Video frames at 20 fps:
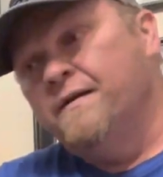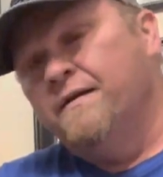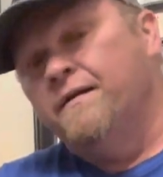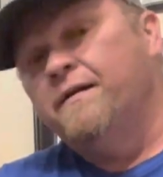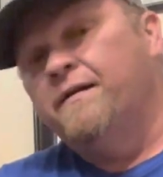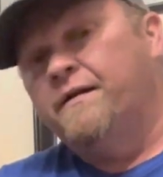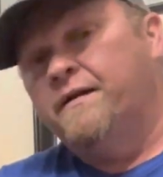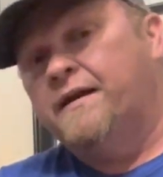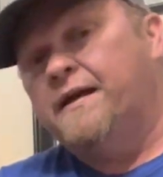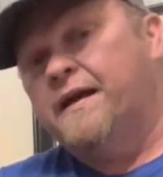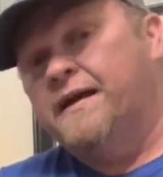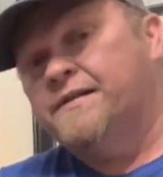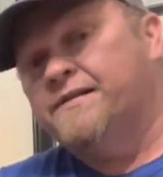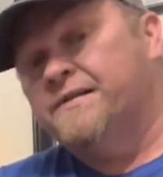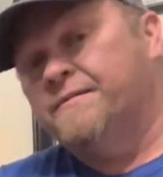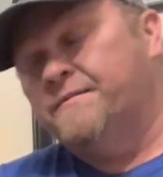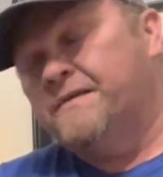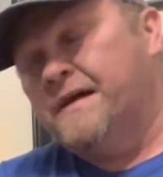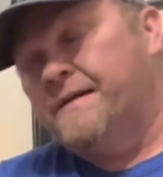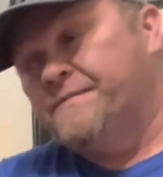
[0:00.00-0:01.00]
You can
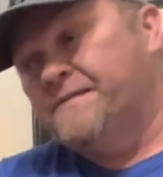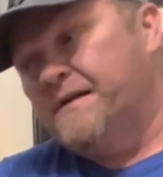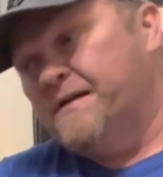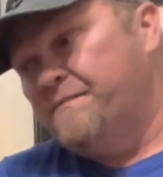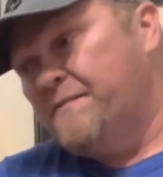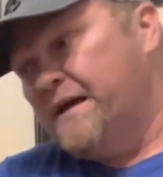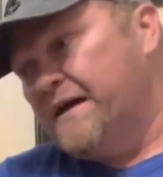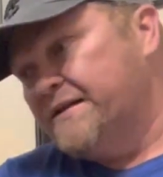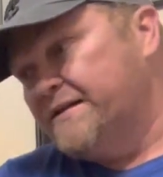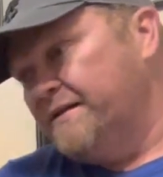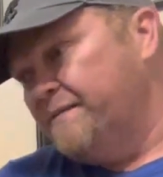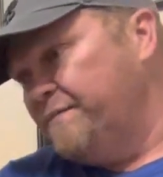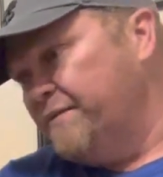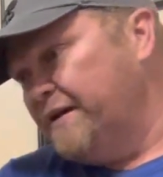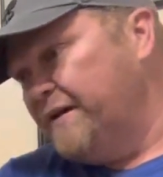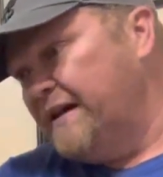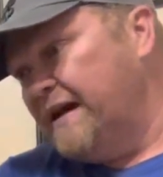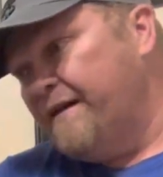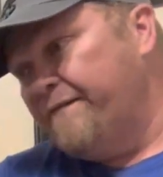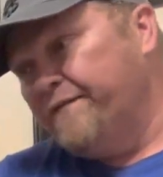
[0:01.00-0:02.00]
sometimes, I imagine,
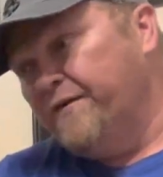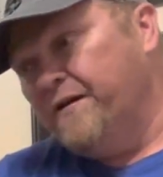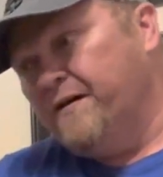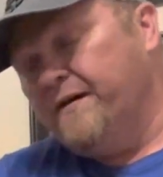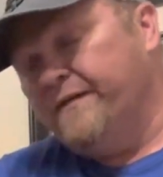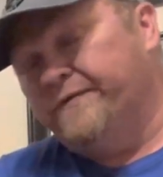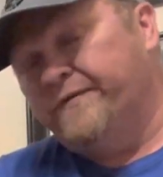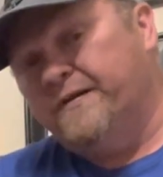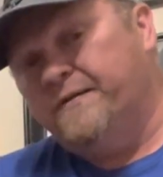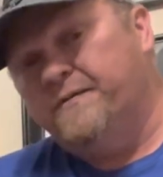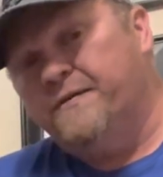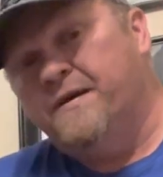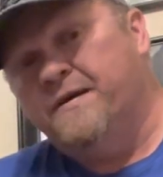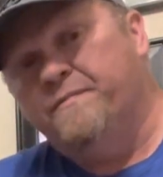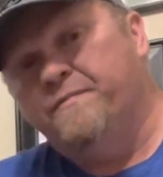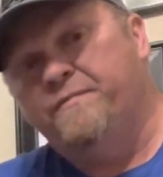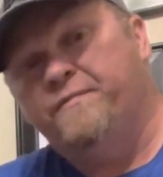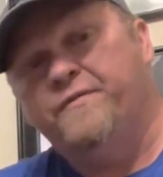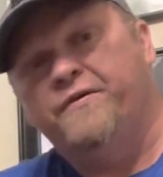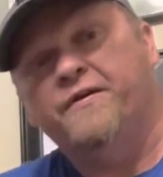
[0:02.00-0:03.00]
but not very often.
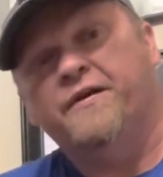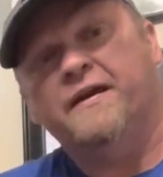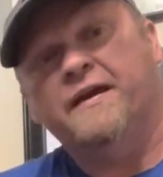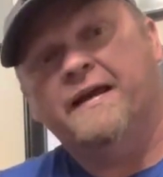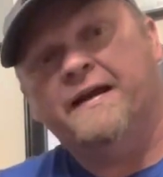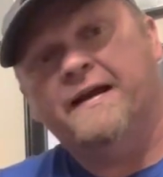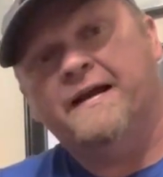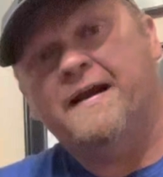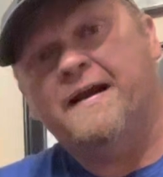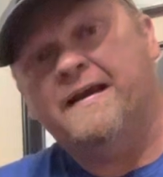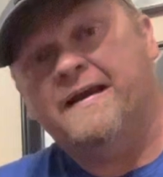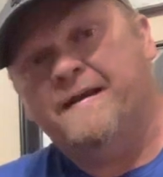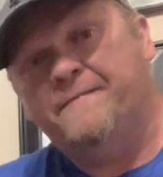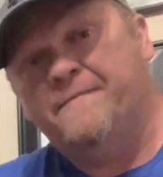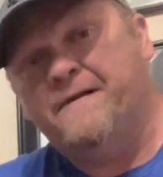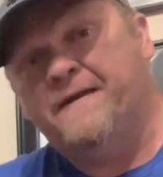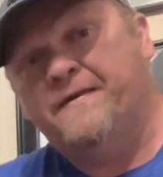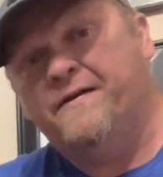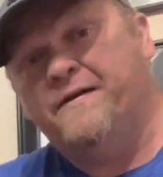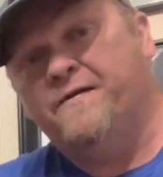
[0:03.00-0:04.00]
You can get it on
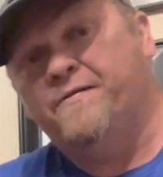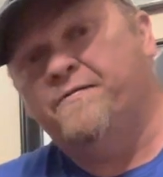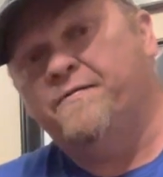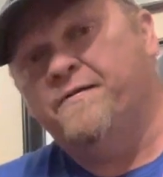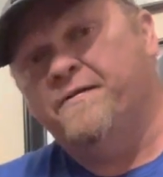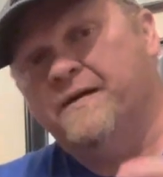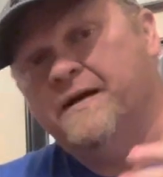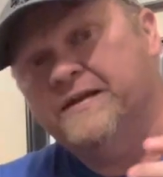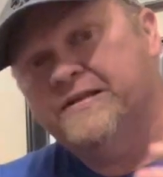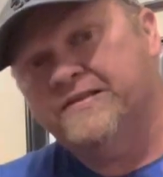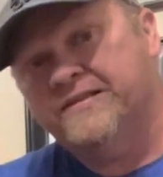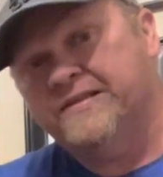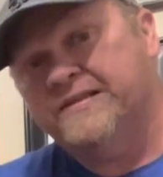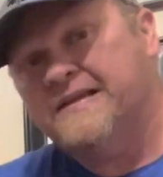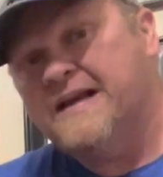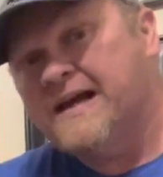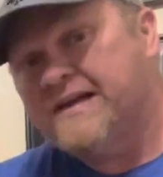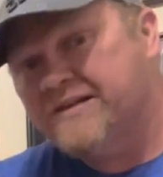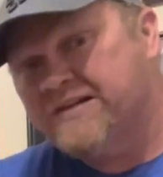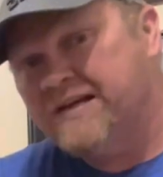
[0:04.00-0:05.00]
eBay, though. It's just
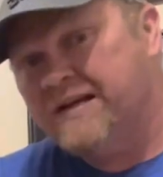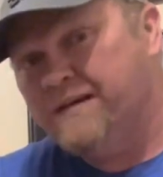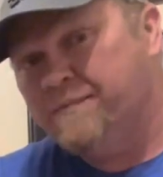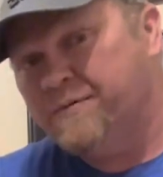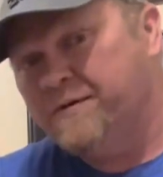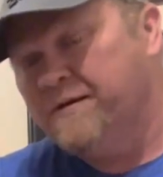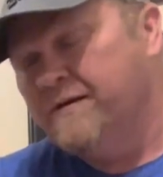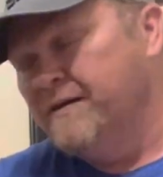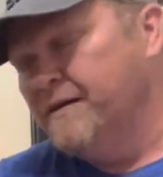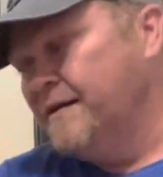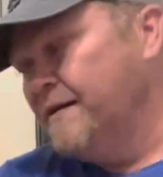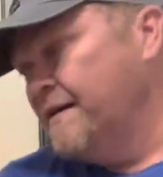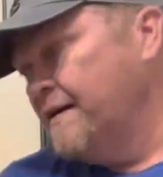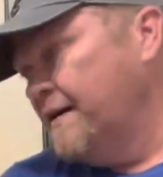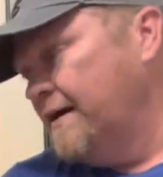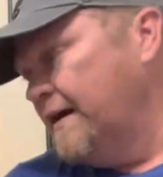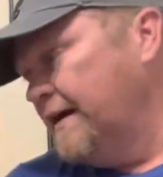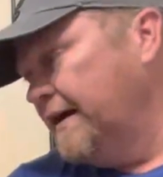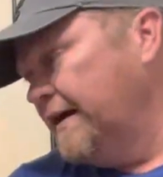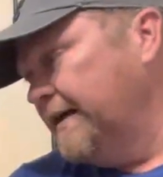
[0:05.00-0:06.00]
not cheap.
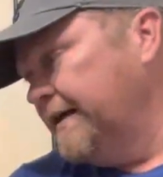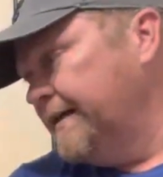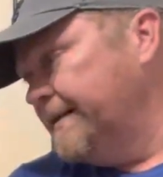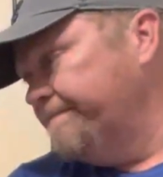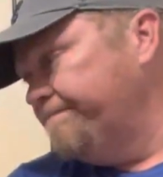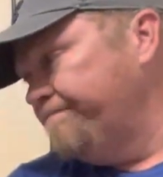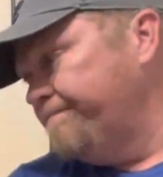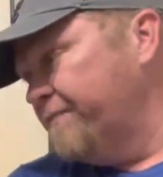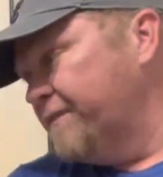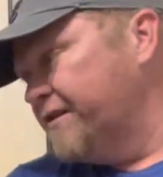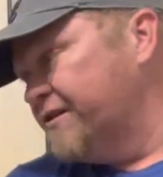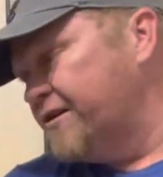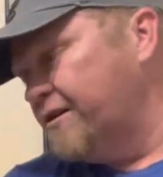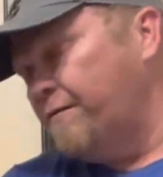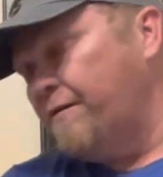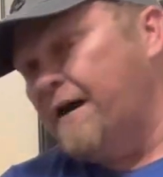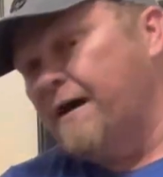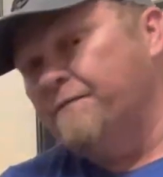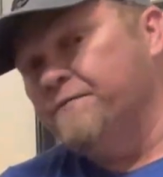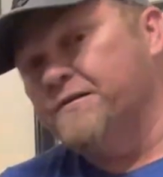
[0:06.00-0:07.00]

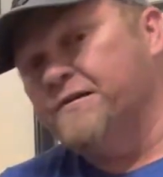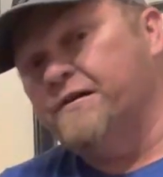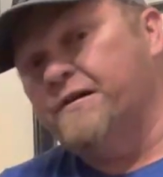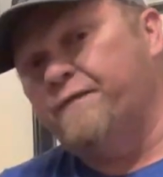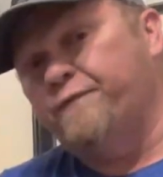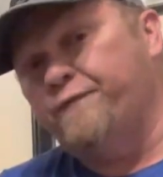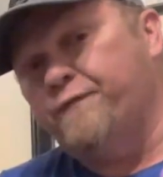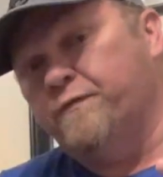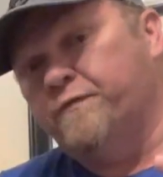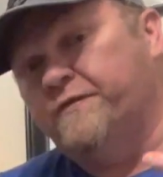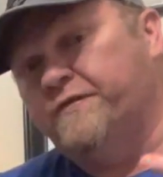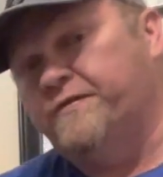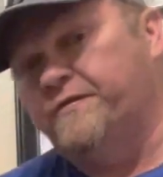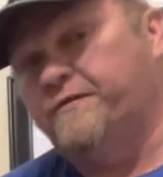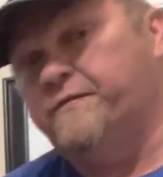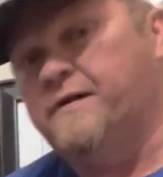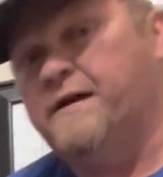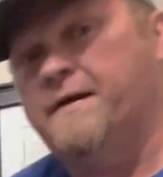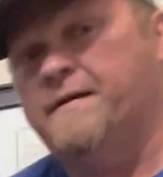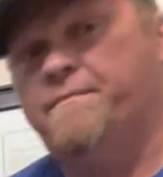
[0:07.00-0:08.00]
So I was looking forward
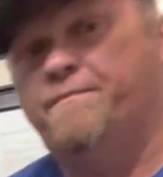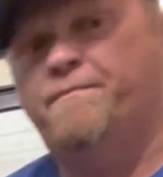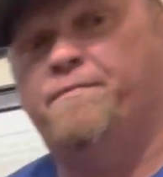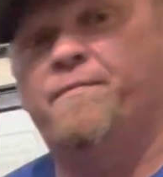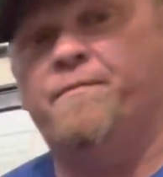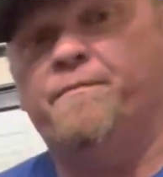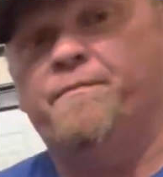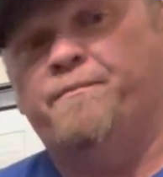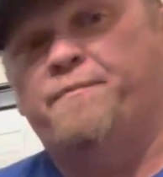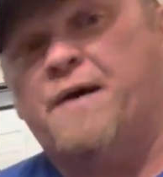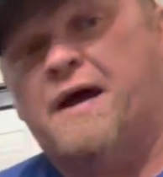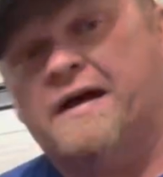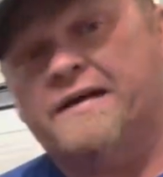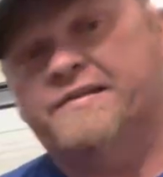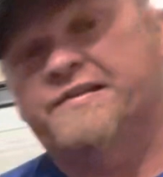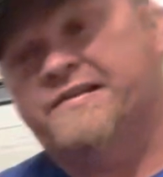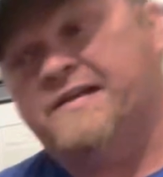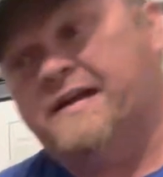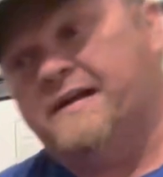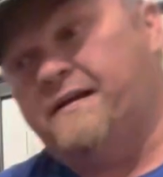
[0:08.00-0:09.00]
to a
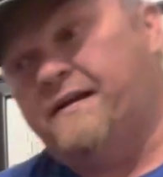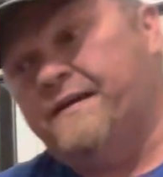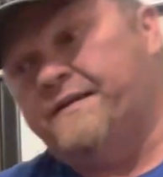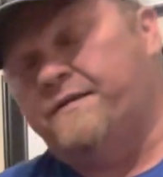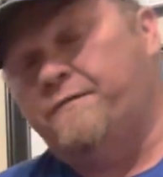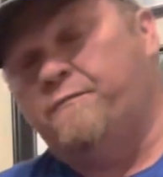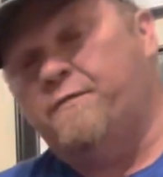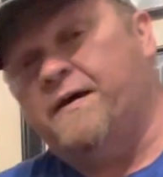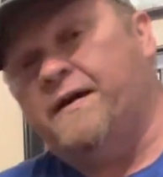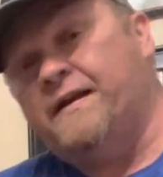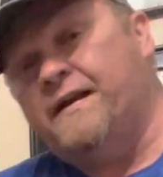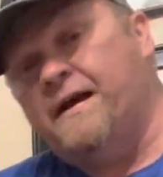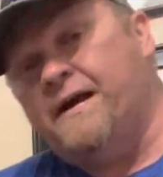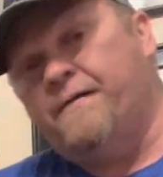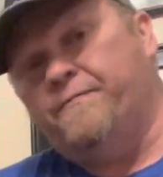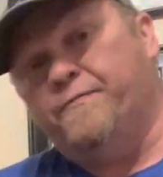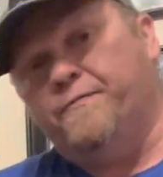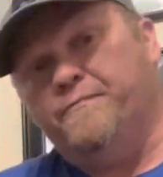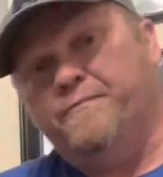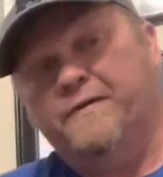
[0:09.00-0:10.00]
box set like the White
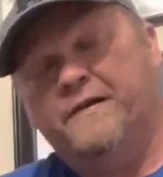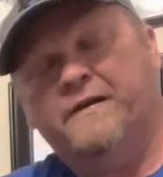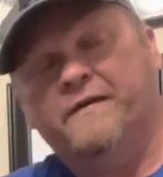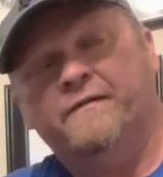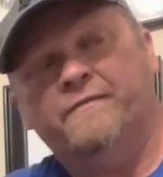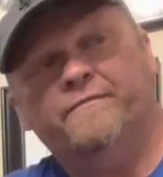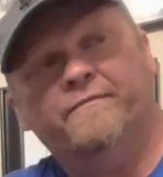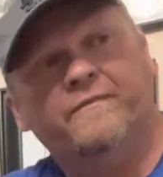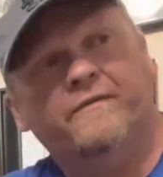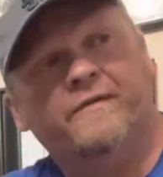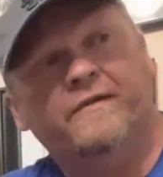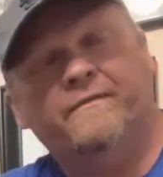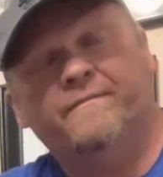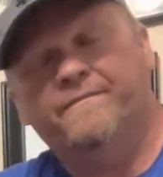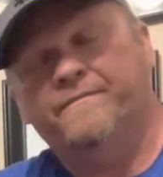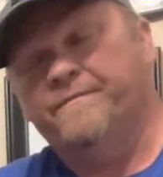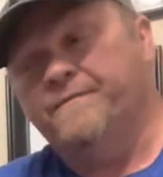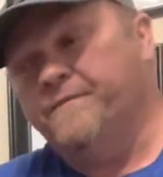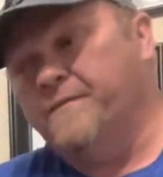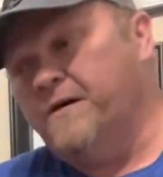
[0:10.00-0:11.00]
Album and
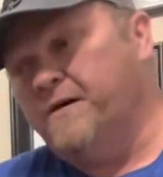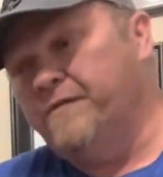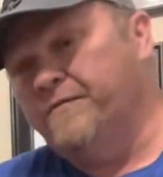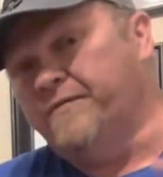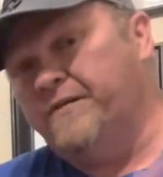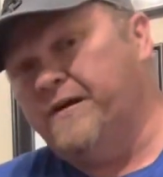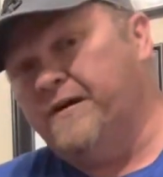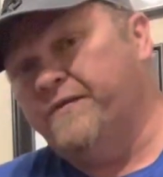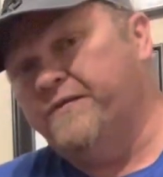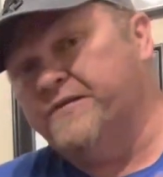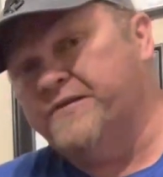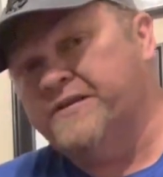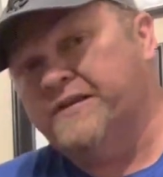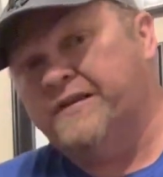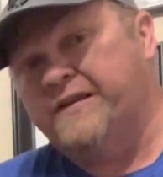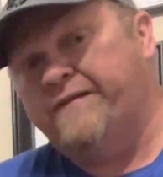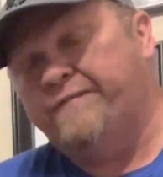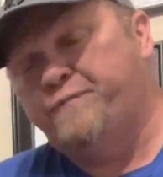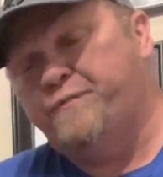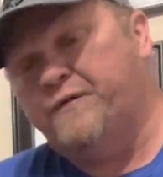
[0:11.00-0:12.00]
the others that
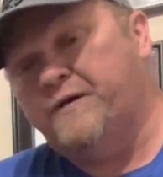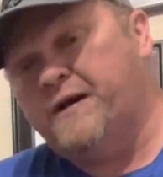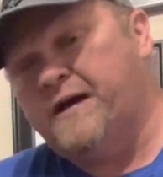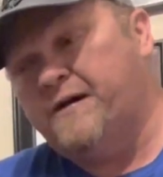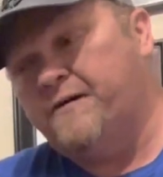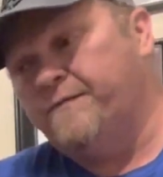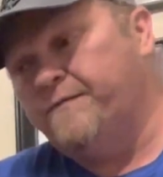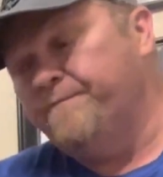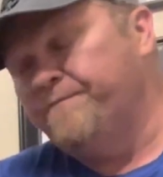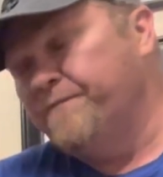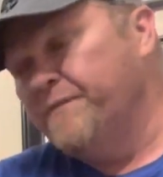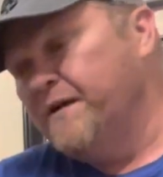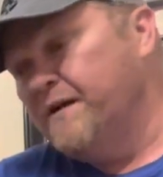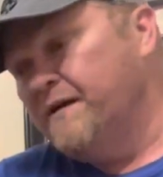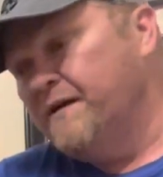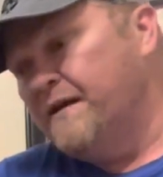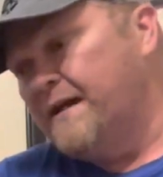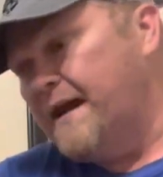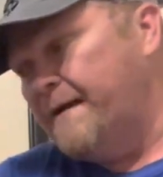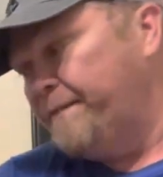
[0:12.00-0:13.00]
they've put out,
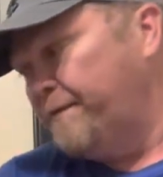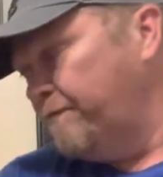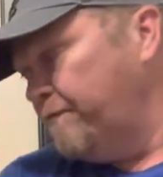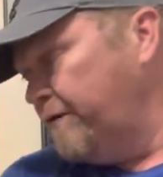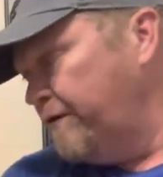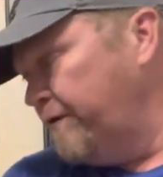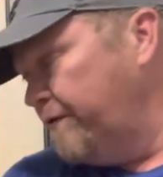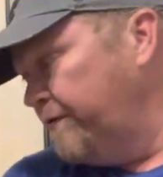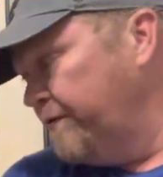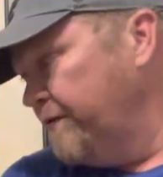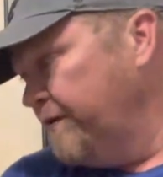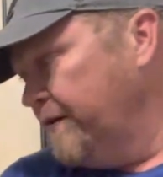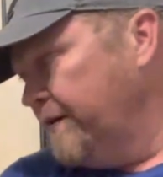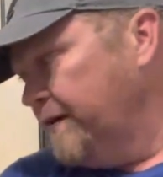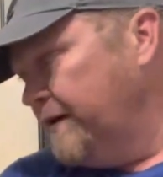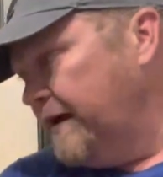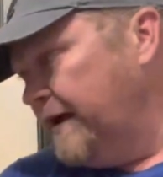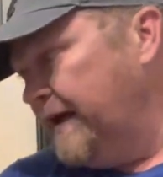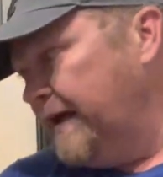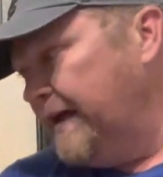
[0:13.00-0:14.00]
Abbey Road,
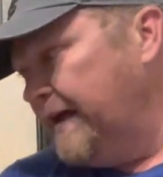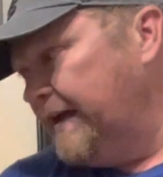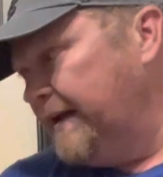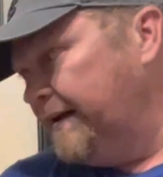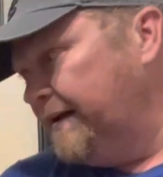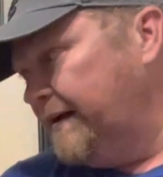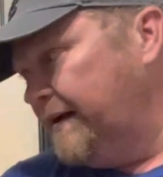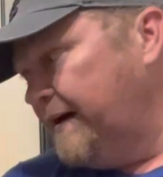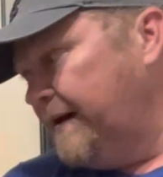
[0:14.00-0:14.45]
and